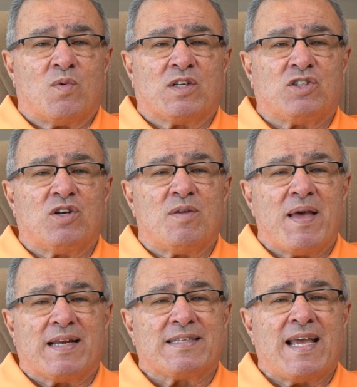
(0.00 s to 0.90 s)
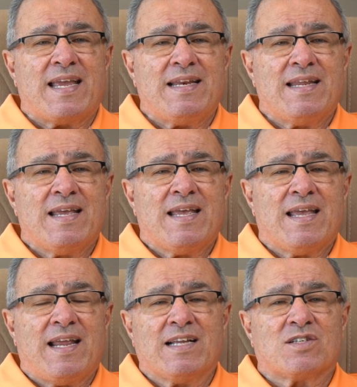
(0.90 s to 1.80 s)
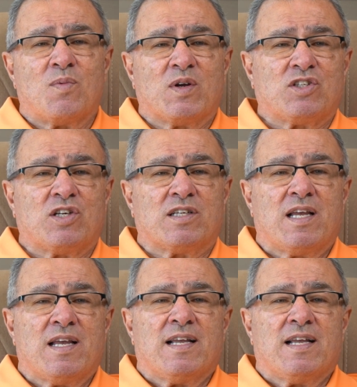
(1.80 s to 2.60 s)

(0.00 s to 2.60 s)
want you to meditate. He doesn't want you to